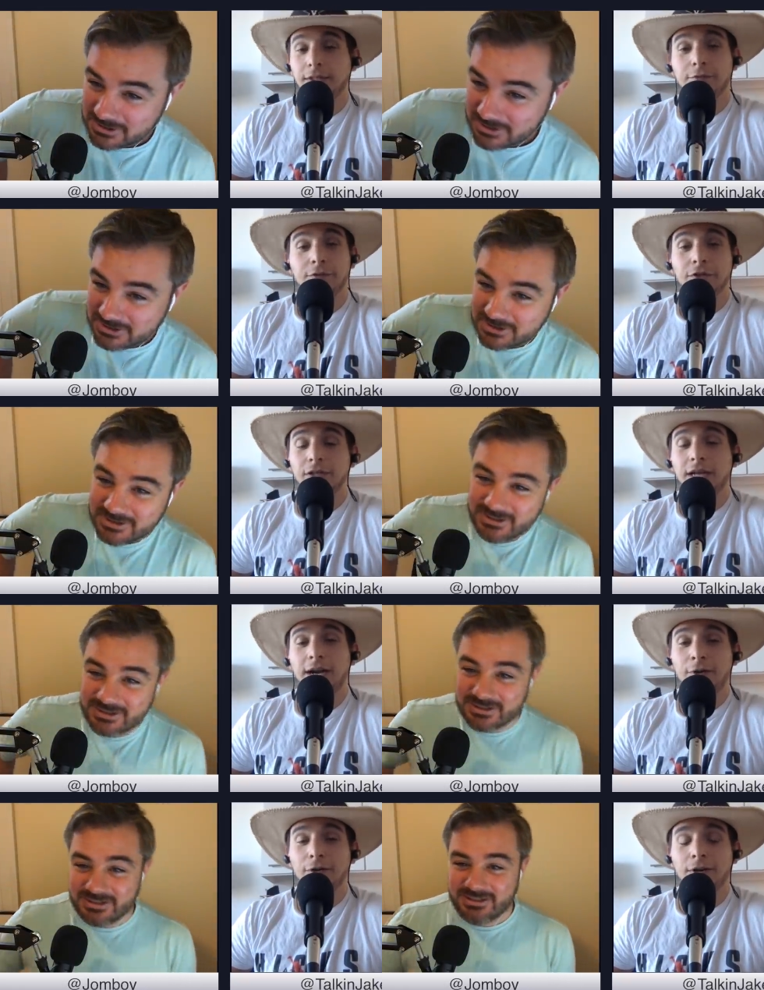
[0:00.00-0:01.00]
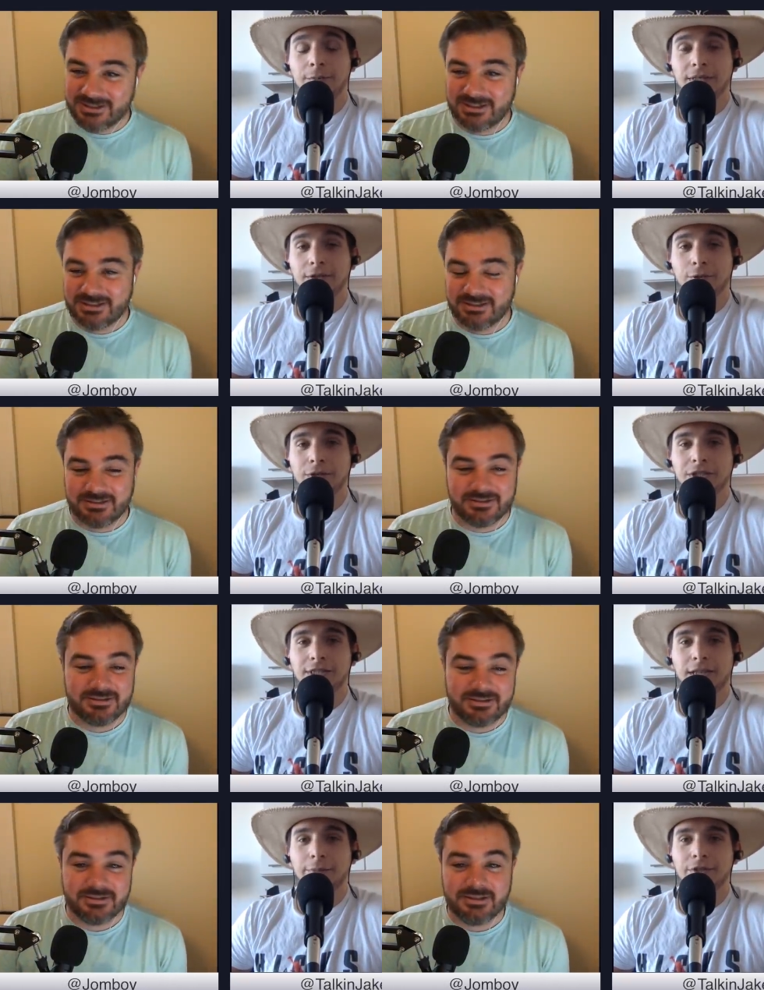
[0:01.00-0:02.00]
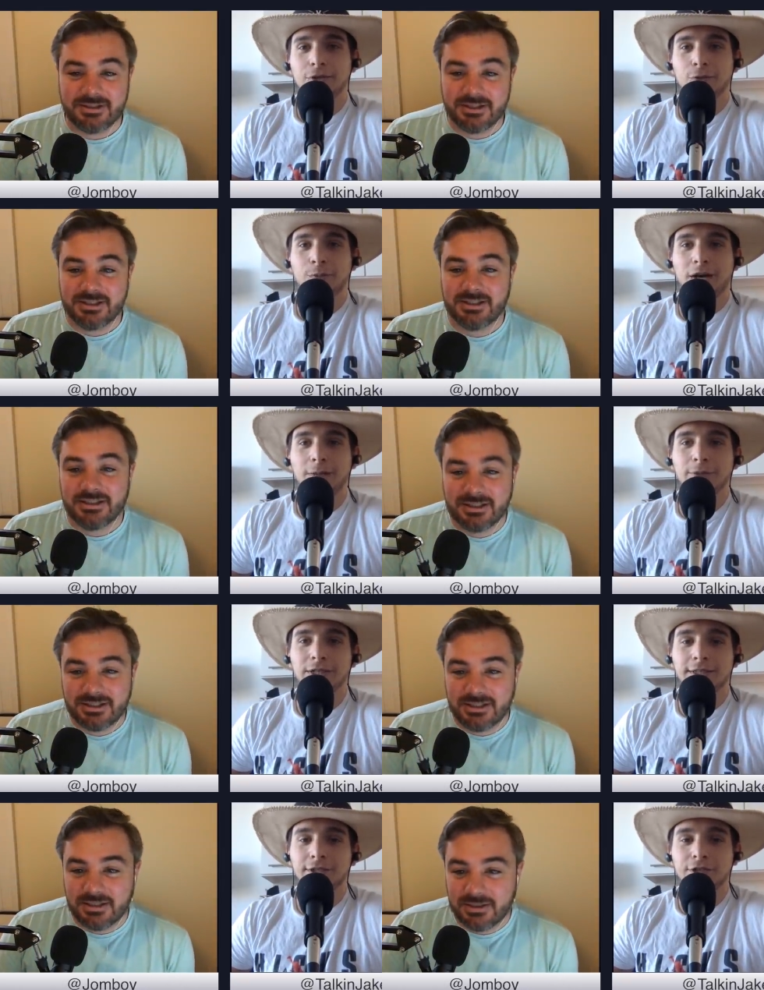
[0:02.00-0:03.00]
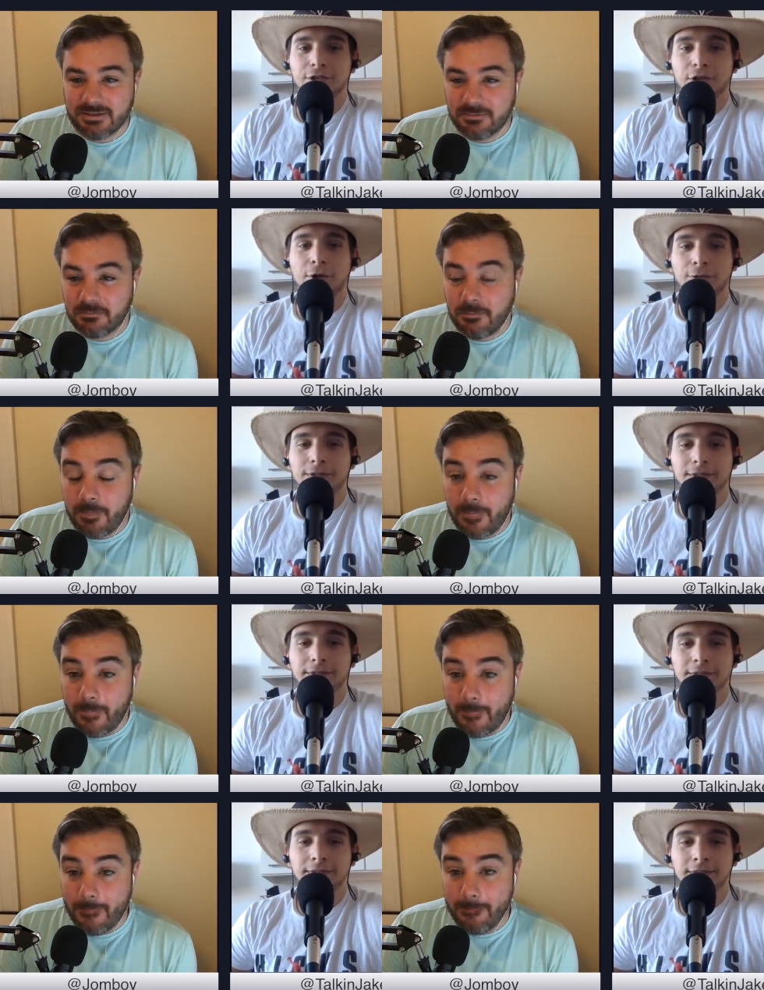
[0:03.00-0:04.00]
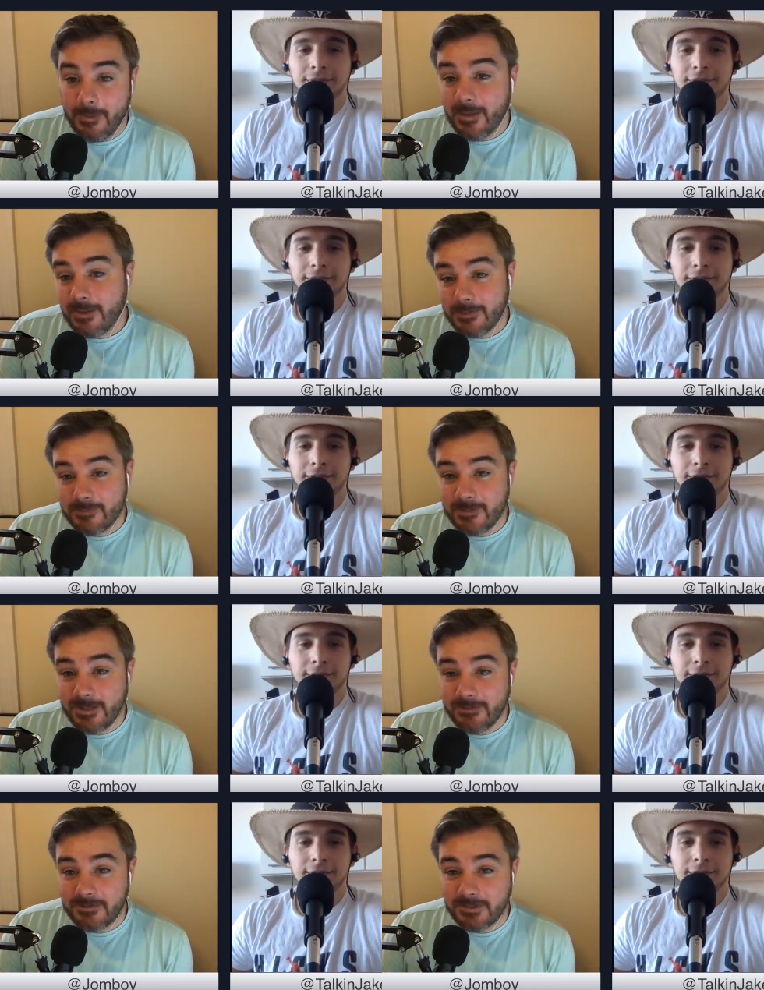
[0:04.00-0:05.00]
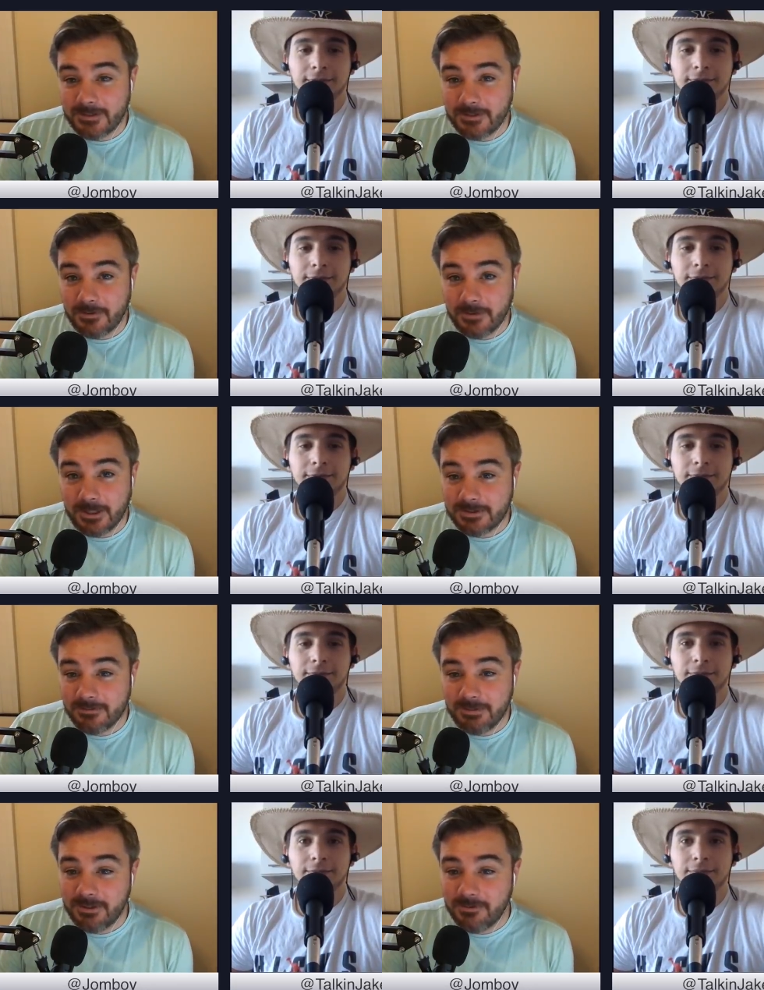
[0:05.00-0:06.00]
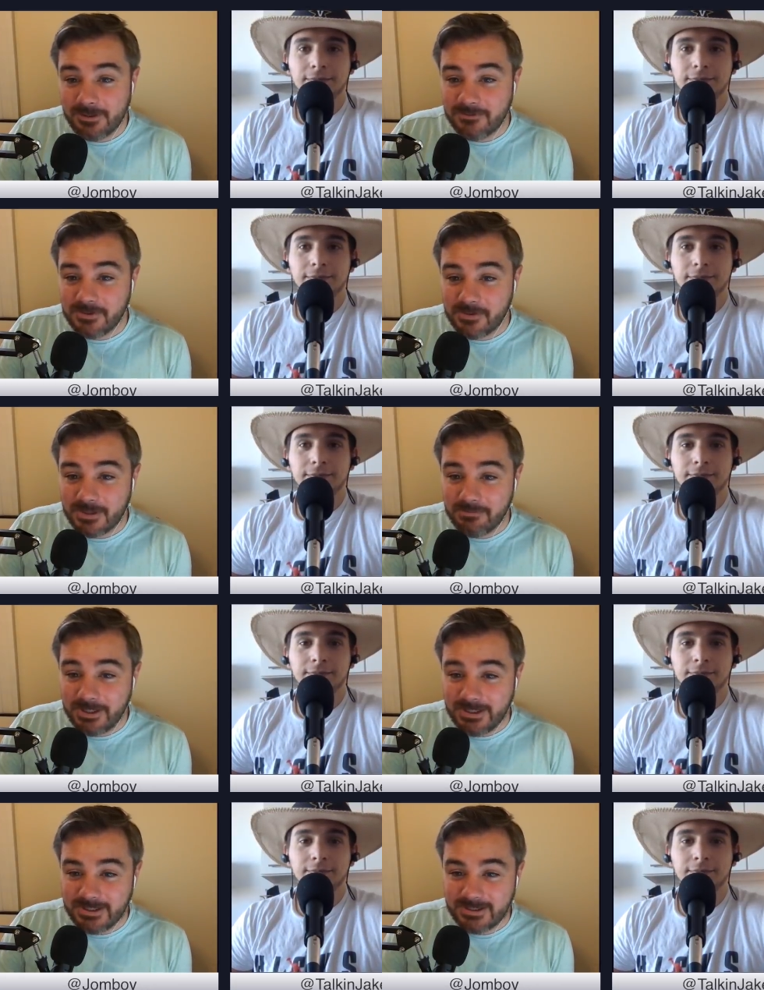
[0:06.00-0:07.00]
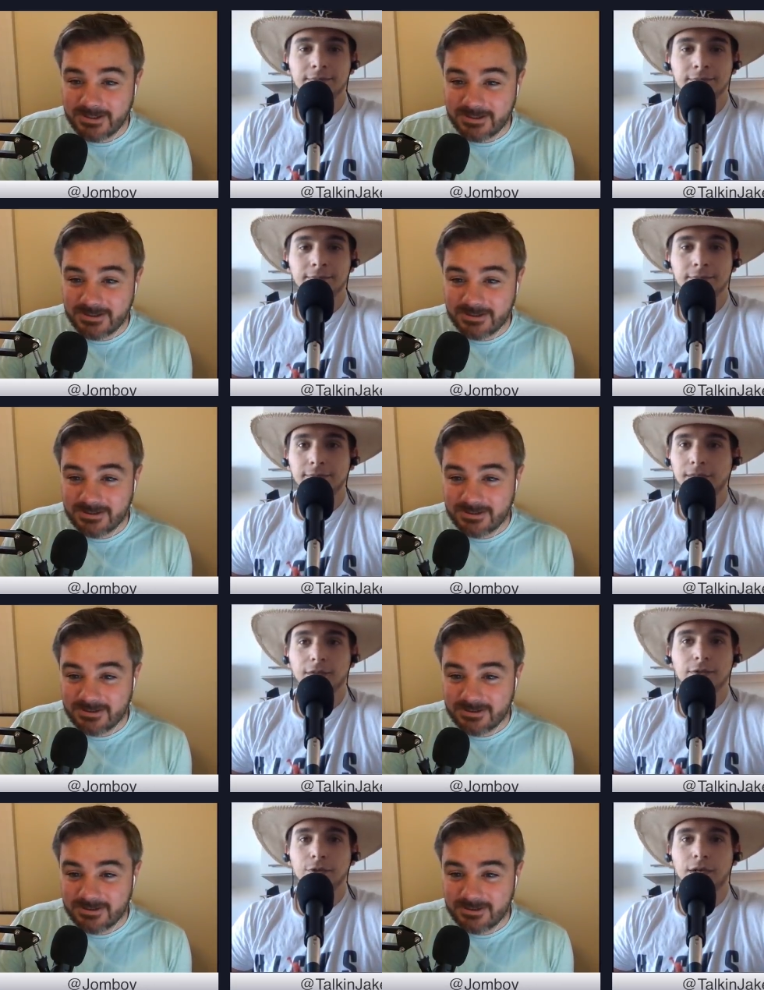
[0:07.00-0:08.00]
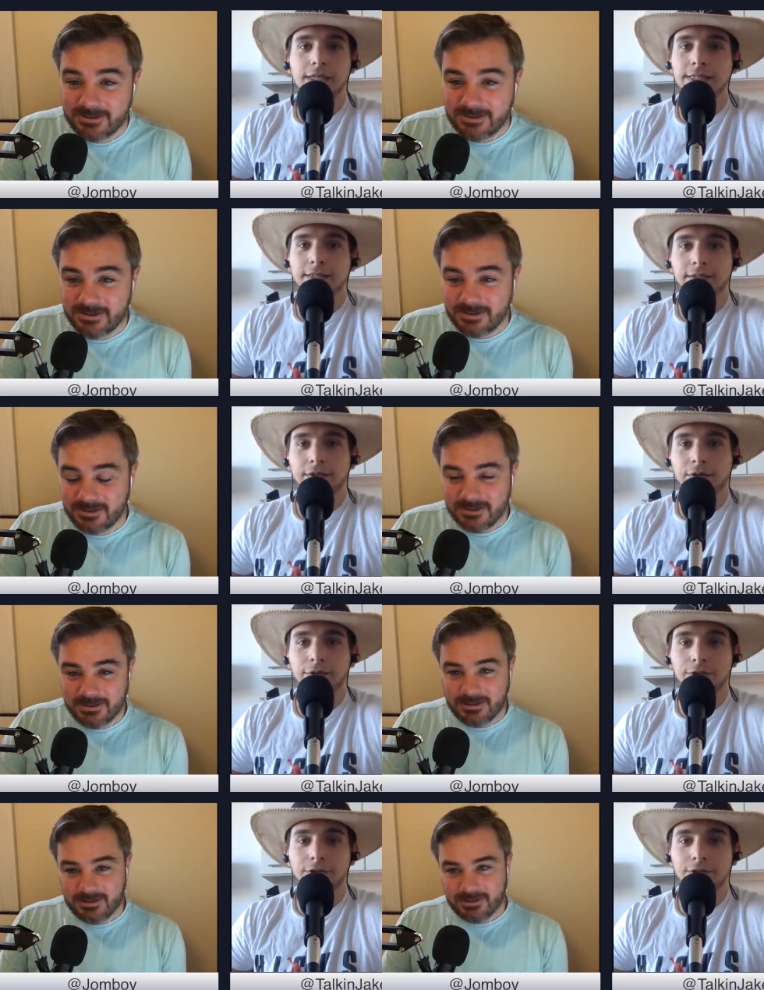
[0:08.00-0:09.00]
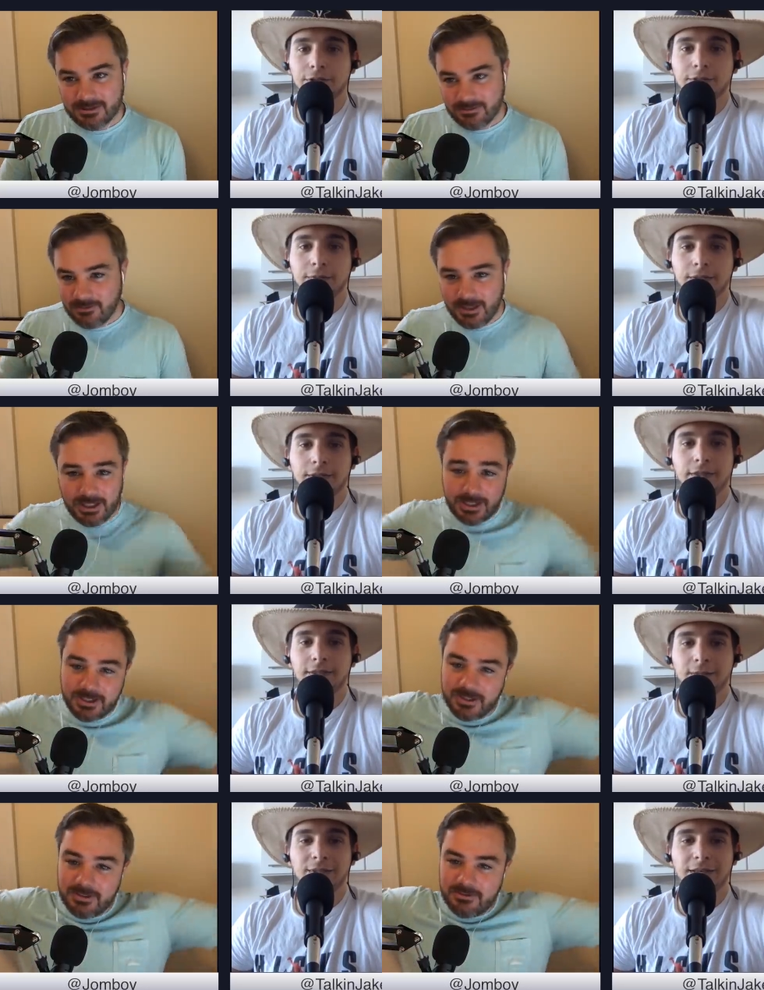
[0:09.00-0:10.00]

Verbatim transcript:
Speaker 1: And if you're Lauer, I mean, look what just happened to Drew Pomeranz. You're stoked.
Speaker 2: Yeah, right. You get to go get to be whatever you want to be.
Speaker 1: I'll do anything, coach. Just give what me a good... give